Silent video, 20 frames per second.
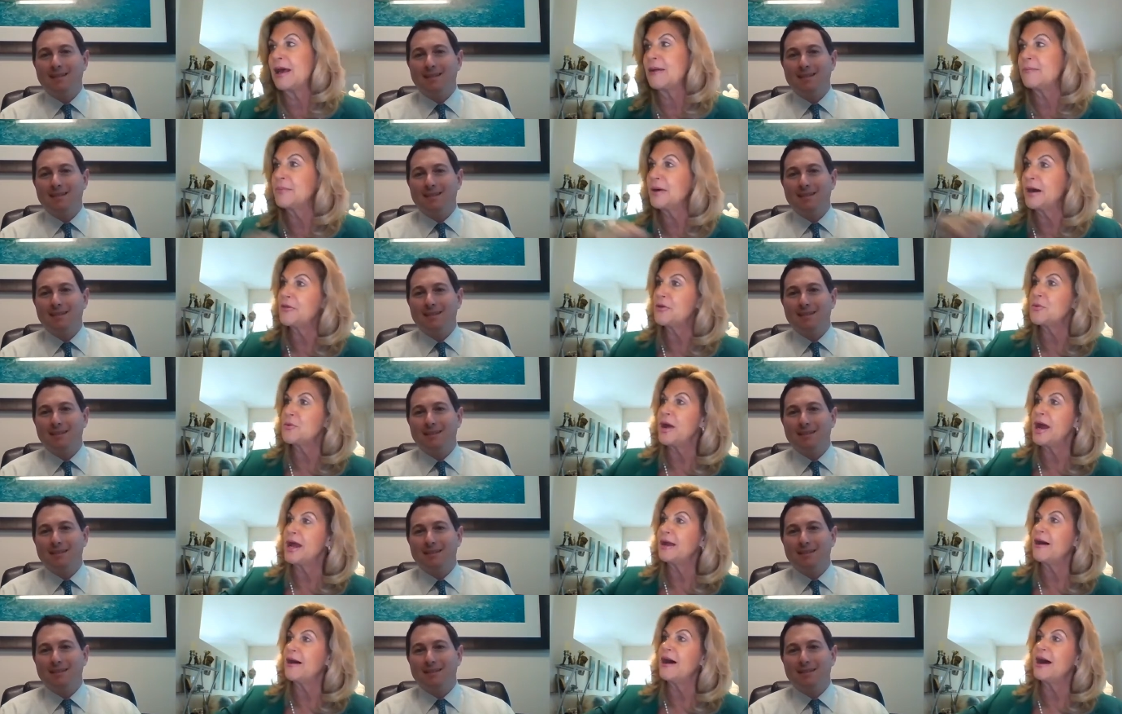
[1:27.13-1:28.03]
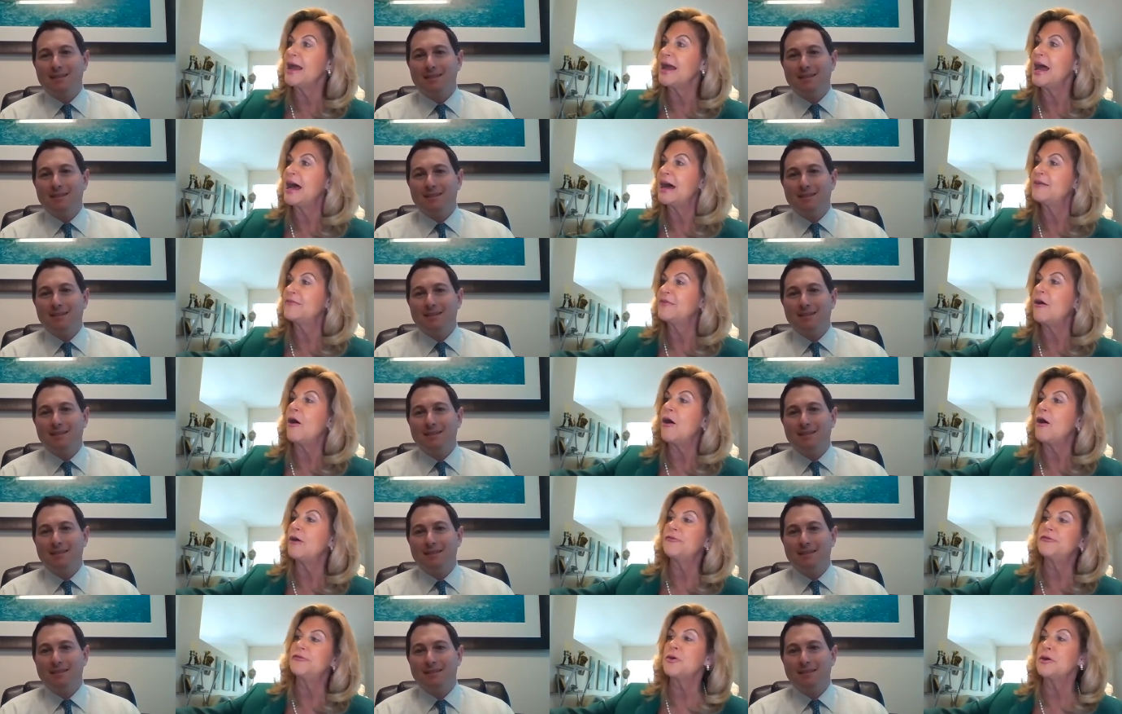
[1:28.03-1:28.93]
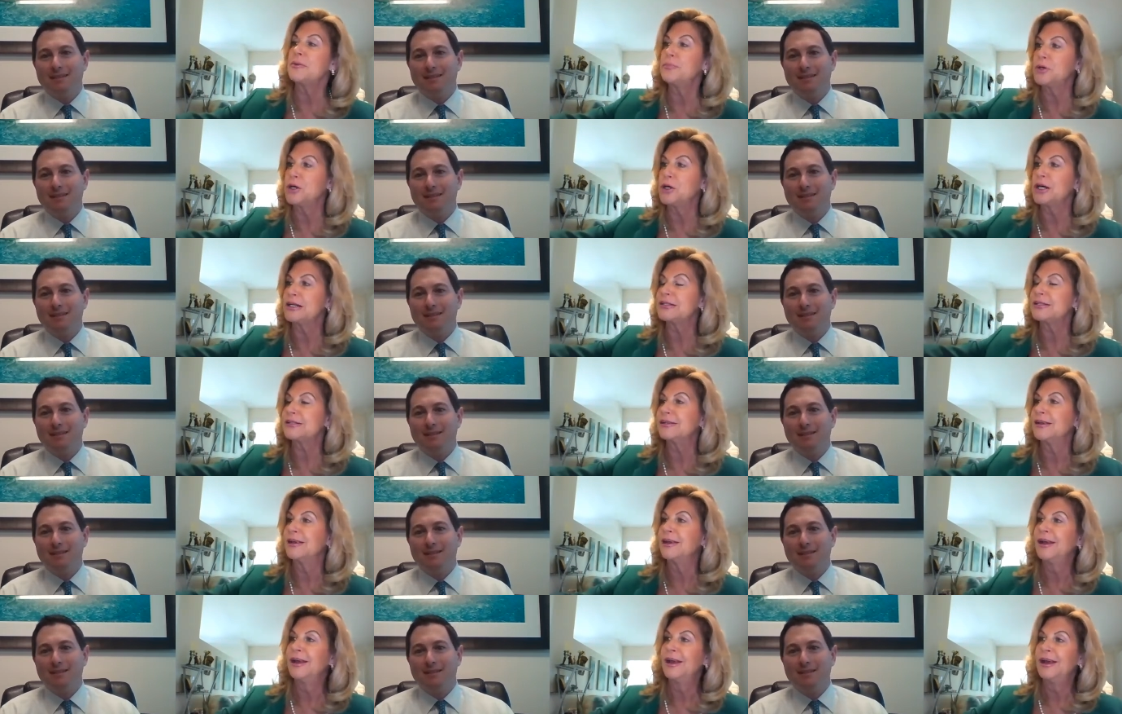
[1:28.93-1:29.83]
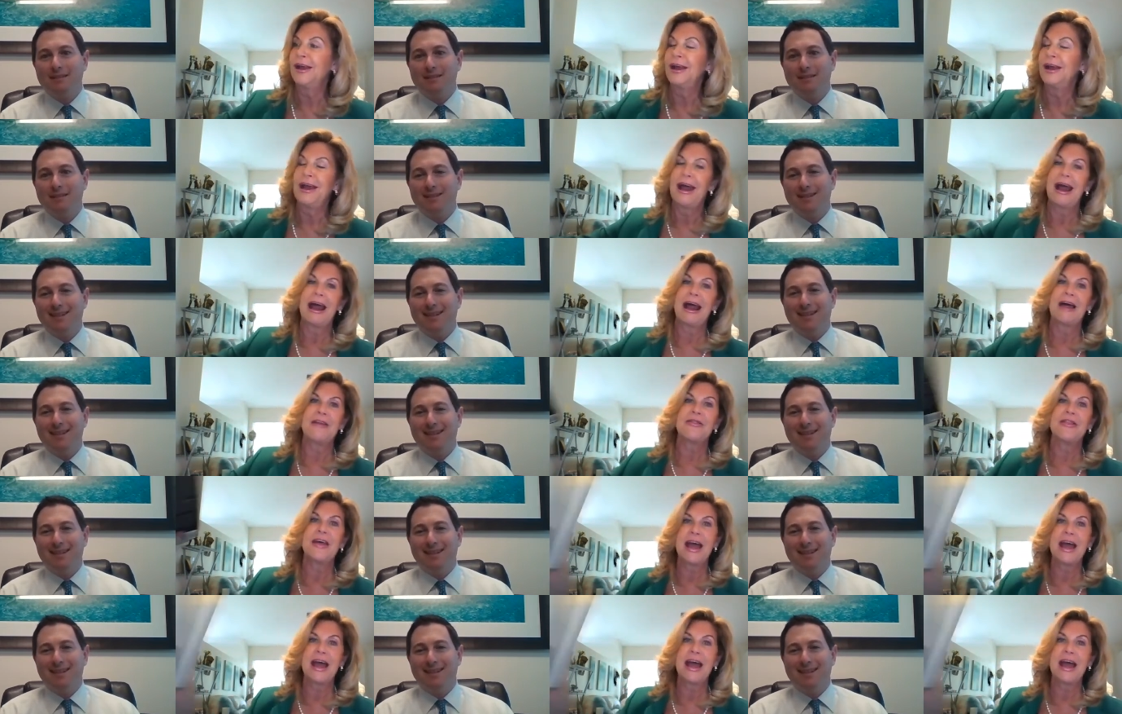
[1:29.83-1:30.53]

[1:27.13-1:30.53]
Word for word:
Speaker 1: And by the way, I have all four books and mm-hmm.